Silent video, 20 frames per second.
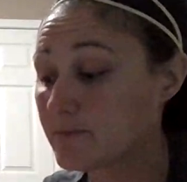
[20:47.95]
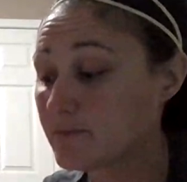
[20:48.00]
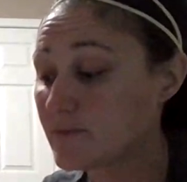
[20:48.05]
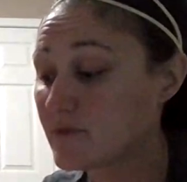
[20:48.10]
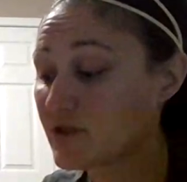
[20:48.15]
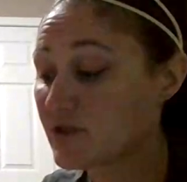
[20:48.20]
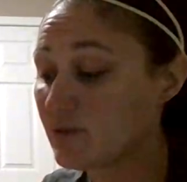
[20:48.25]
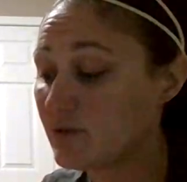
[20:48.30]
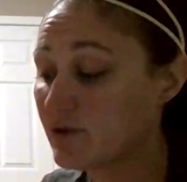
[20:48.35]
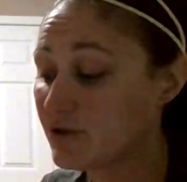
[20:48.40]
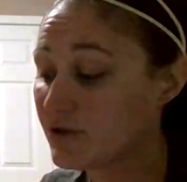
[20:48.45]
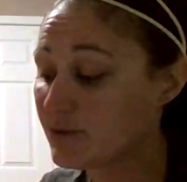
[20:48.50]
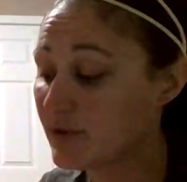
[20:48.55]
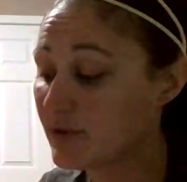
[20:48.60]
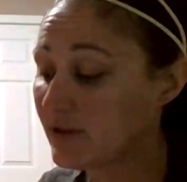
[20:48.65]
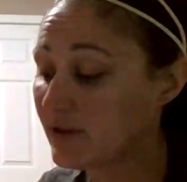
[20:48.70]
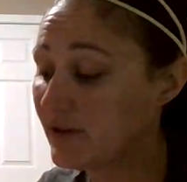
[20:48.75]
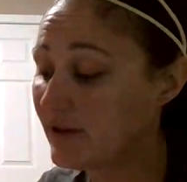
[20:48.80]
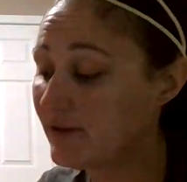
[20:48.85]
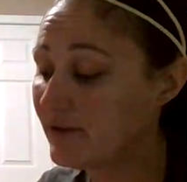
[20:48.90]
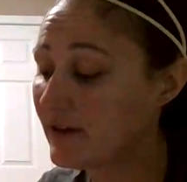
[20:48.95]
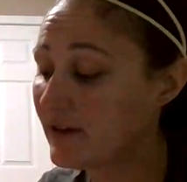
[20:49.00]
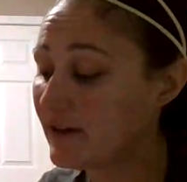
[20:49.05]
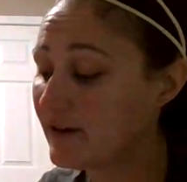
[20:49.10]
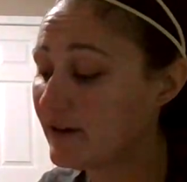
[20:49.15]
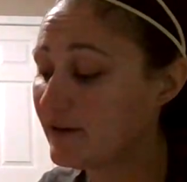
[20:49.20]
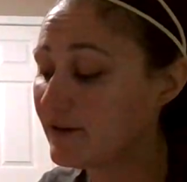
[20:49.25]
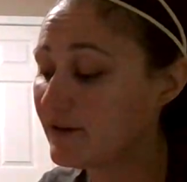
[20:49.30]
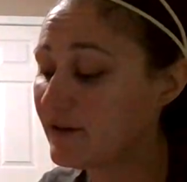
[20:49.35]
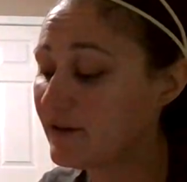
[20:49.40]
So I'm going to use my left
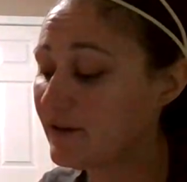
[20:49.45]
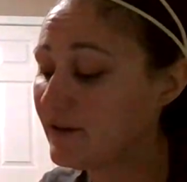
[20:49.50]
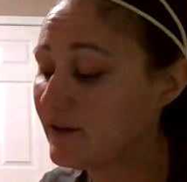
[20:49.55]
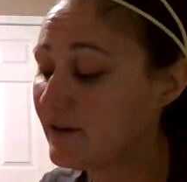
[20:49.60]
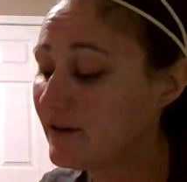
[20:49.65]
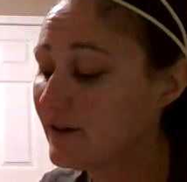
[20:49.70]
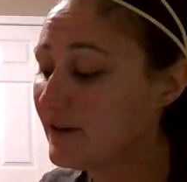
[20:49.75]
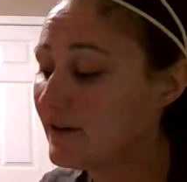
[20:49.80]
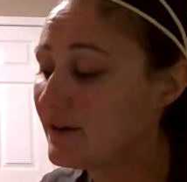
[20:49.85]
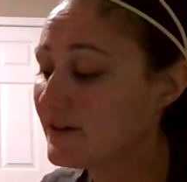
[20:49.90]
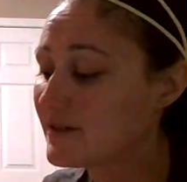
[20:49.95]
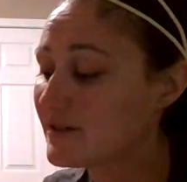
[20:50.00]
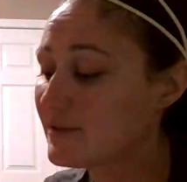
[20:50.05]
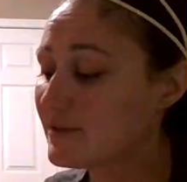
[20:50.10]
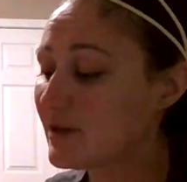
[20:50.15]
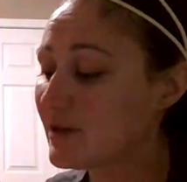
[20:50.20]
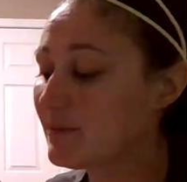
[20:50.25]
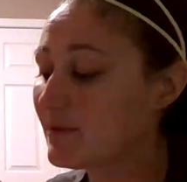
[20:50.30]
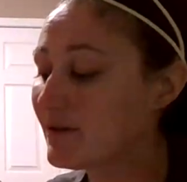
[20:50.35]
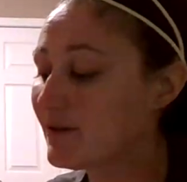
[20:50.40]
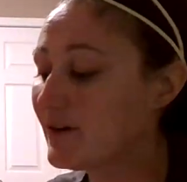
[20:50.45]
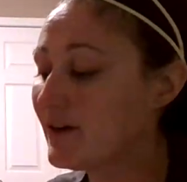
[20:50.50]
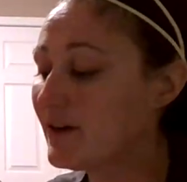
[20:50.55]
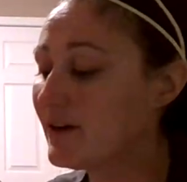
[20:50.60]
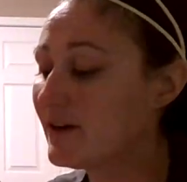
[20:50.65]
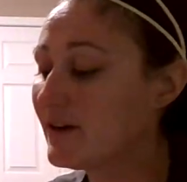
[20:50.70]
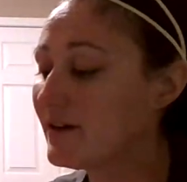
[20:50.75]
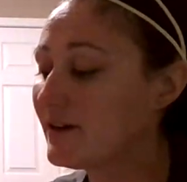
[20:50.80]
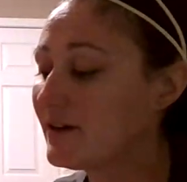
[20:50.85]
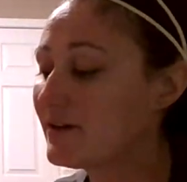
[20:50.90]
hand to paint my right
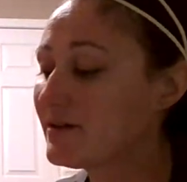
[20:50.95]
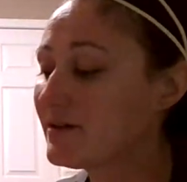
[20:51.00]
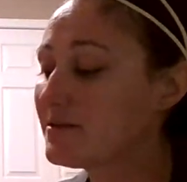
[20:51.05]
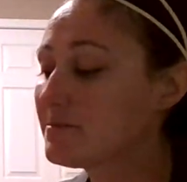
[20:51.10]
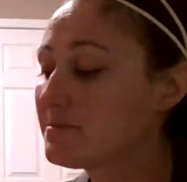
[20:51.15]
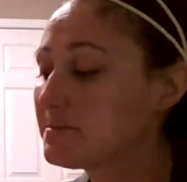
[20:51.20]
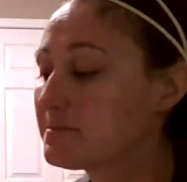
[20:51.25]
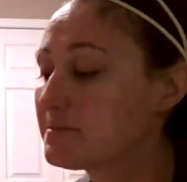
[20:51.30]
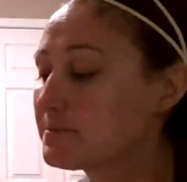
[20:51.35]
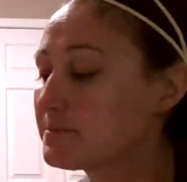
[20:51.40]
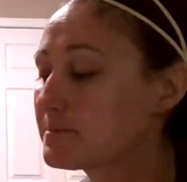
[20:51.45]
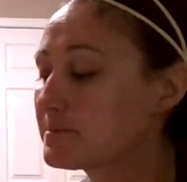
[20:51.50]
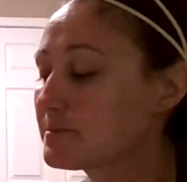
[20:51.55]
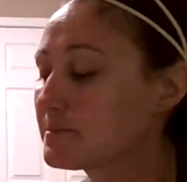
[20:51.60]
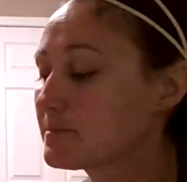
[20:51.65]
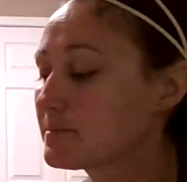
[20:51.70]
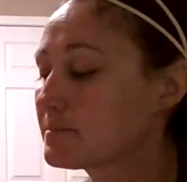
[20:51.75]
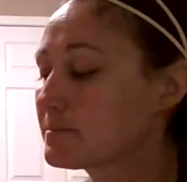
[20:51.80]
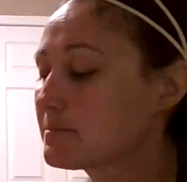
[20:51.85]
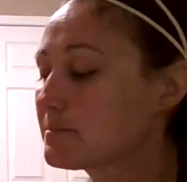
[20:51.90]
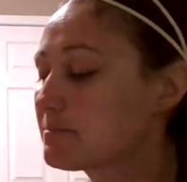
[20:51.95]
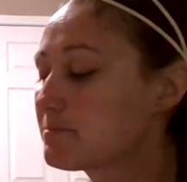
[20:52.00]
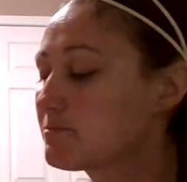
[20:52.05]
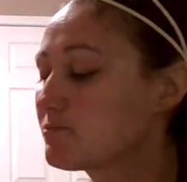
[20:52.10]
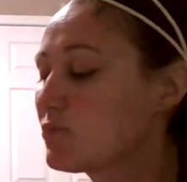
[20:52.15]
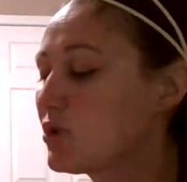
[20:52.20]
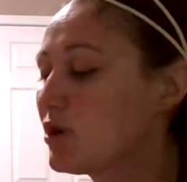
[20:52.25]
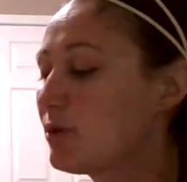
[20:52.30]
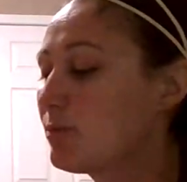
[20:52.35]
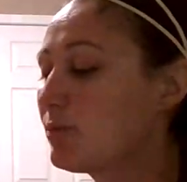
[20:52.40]
hand
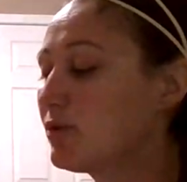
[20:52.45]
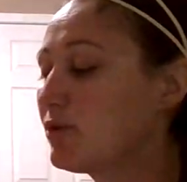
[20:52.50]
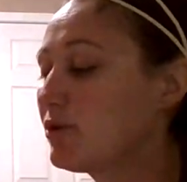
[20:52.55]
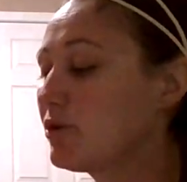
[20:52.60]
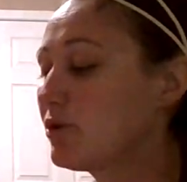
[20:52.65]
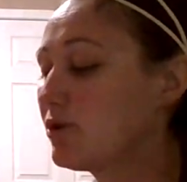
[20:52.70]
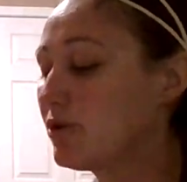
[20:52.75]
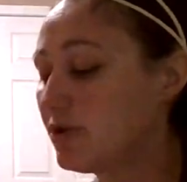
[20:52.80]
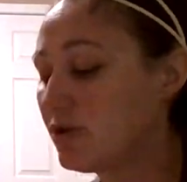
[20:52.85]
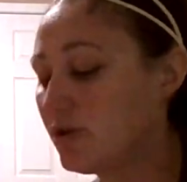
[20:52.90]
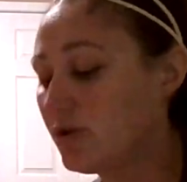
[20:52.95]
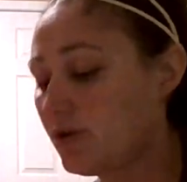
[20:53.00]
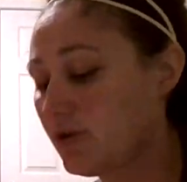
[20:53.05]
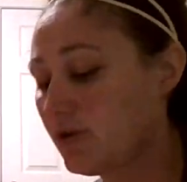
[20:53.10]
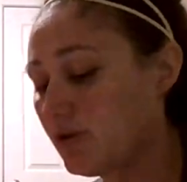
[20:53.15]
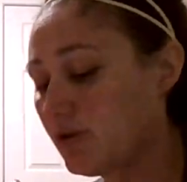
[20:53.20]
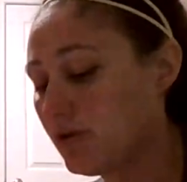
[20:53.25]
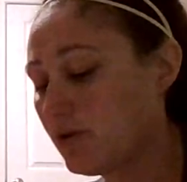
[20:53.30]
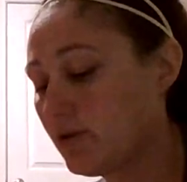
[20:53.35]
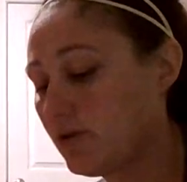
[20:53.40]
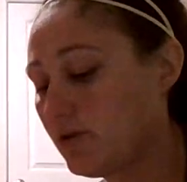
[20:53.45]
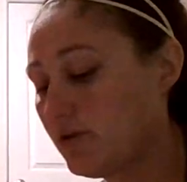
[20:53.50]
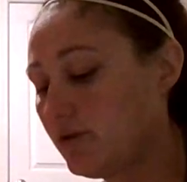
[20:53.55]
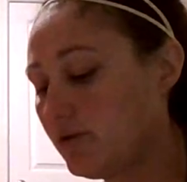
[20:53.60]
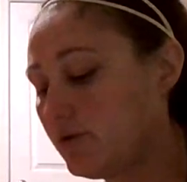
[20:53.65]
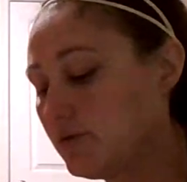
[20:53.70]
purple.